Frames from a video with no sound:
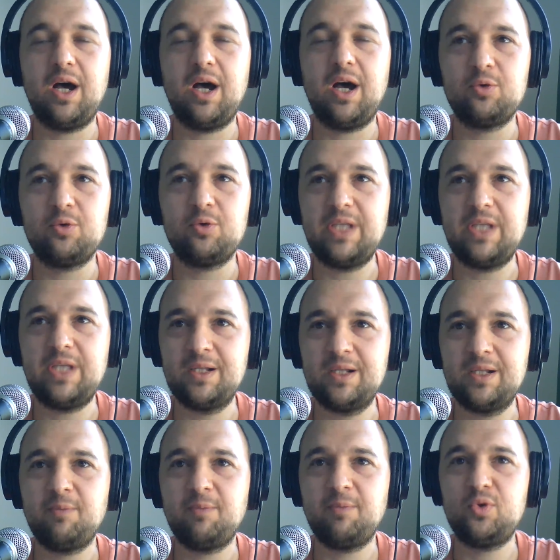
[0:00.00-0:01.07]
I would tell
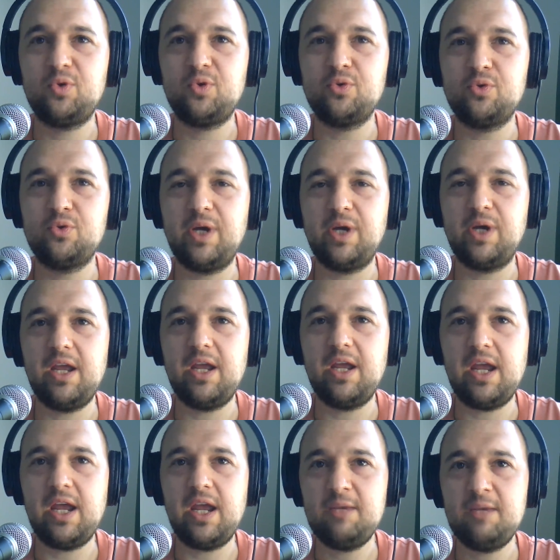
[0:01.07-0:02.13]
them to
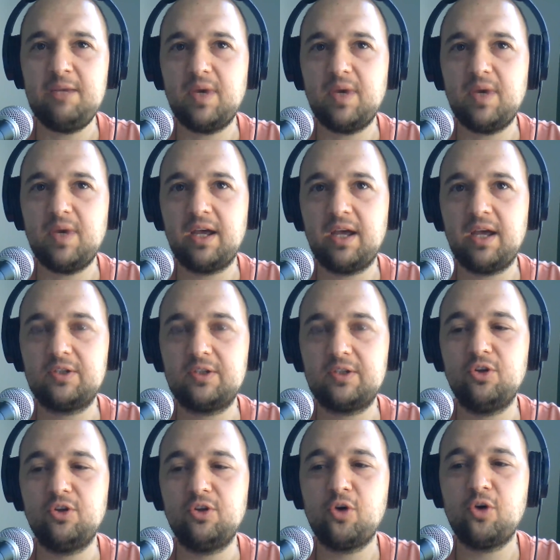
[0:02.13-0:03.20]
aim at
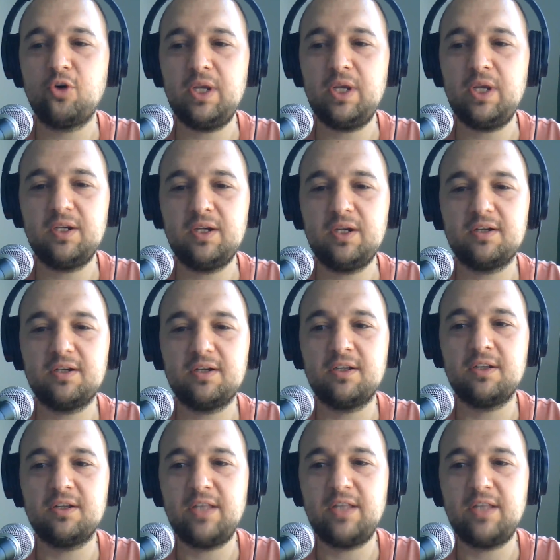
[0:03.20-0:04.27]
knowing
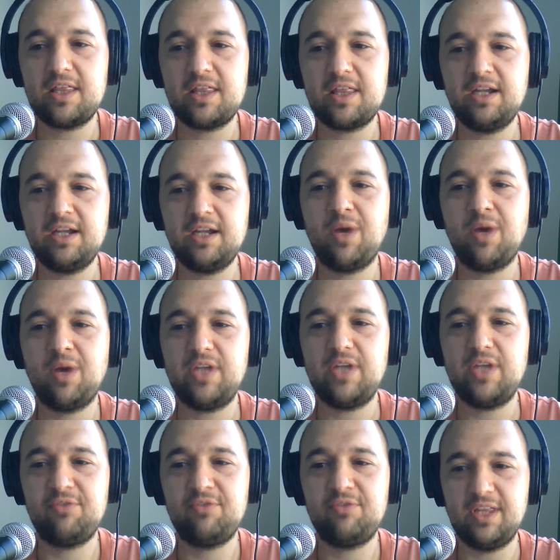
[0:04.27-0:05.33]
nothing about
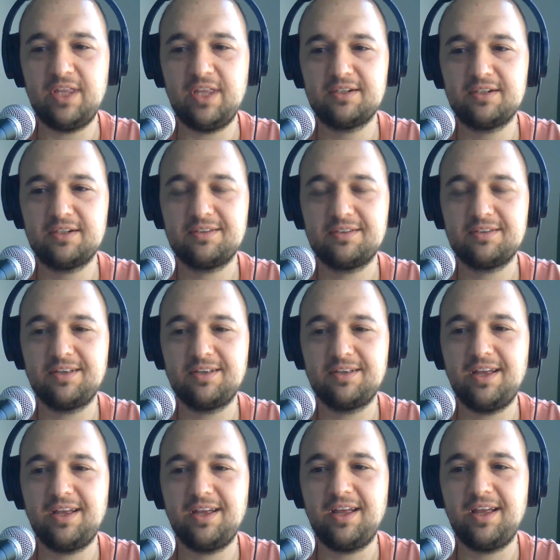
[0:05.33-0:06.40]
everything
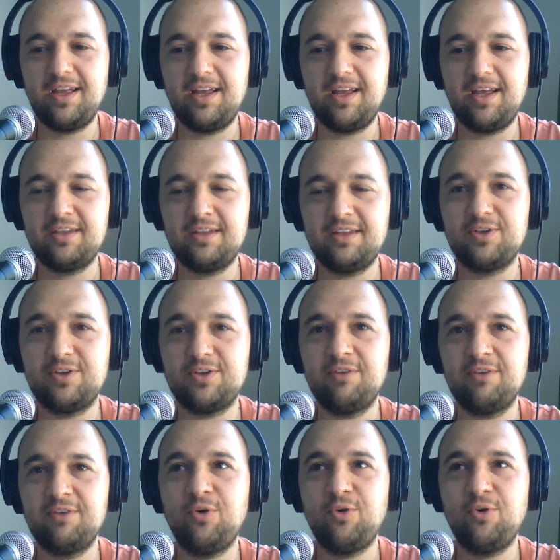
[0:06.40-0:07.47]
and
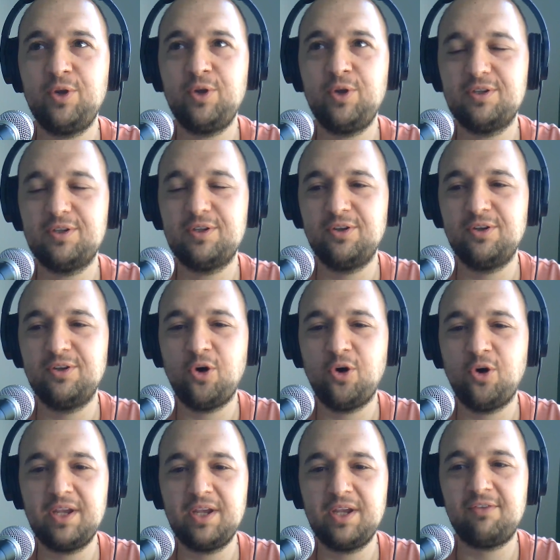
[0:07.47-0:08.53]
avoid
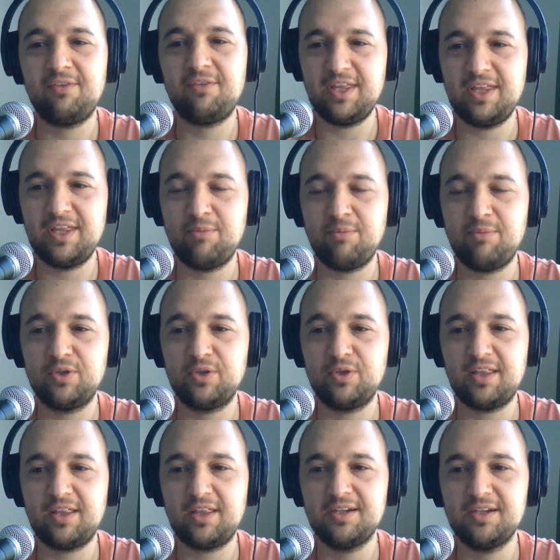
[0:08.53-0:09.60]
knowing everything
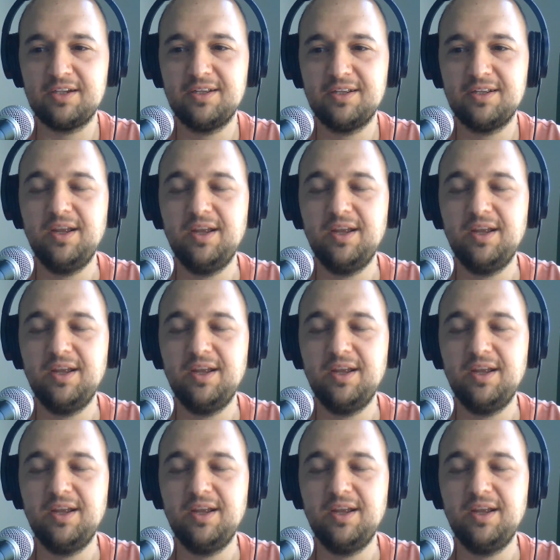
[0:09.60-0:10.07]
about nothing,